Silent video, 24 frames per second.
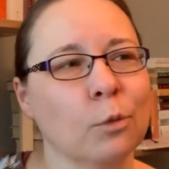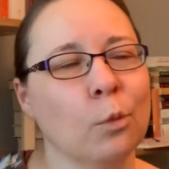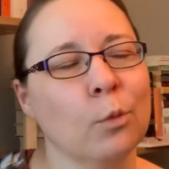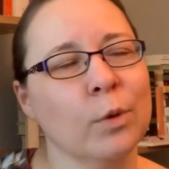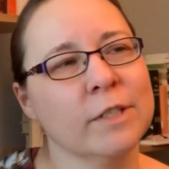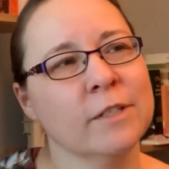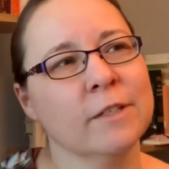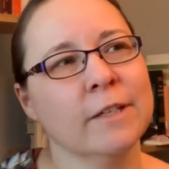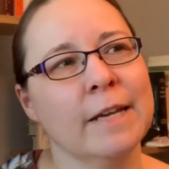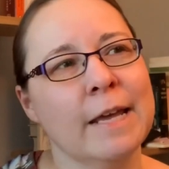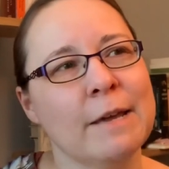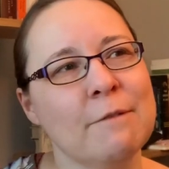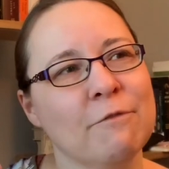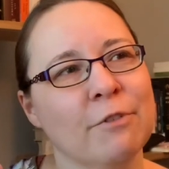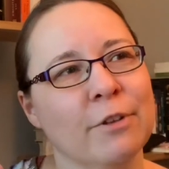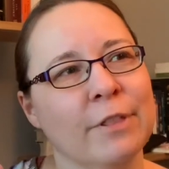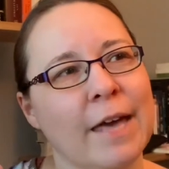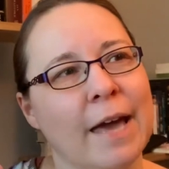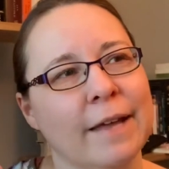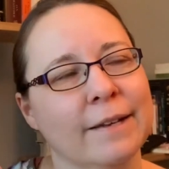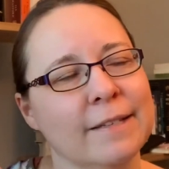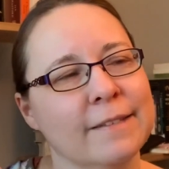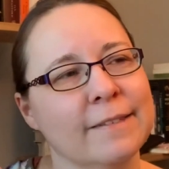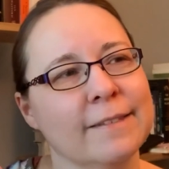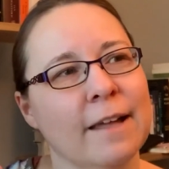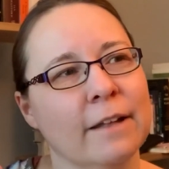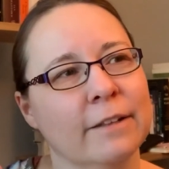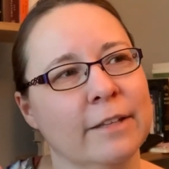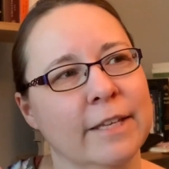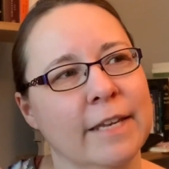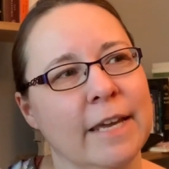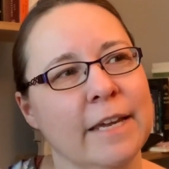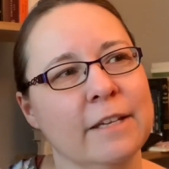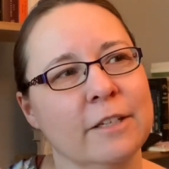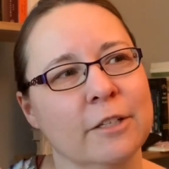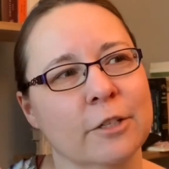What's the name for that? It's not
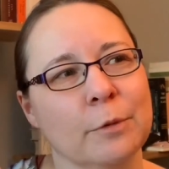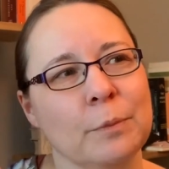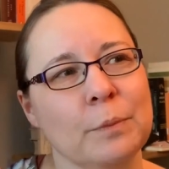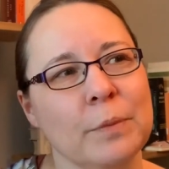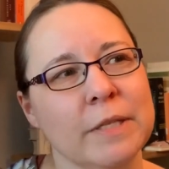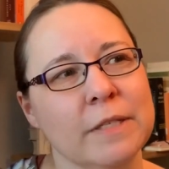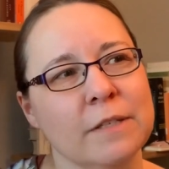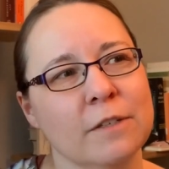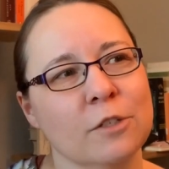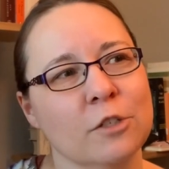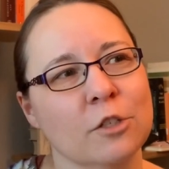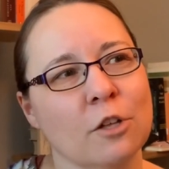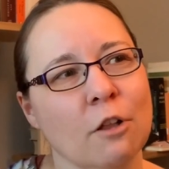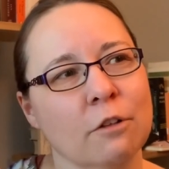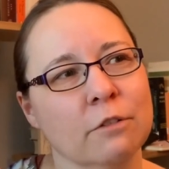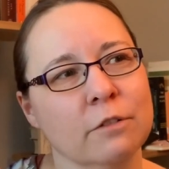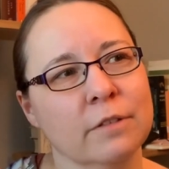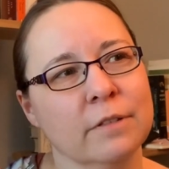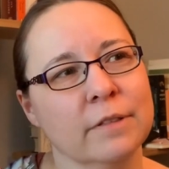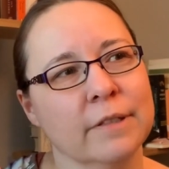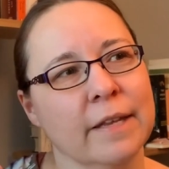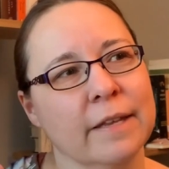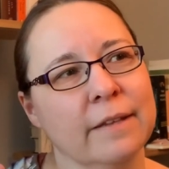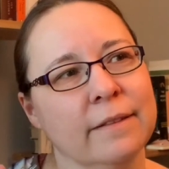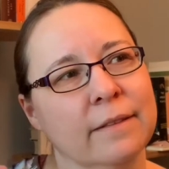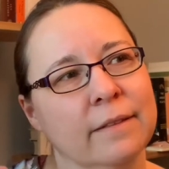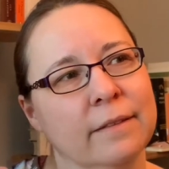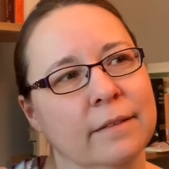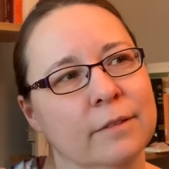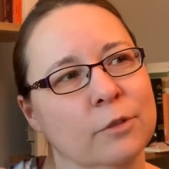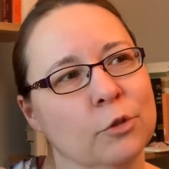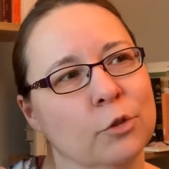kingdom, it's sultan,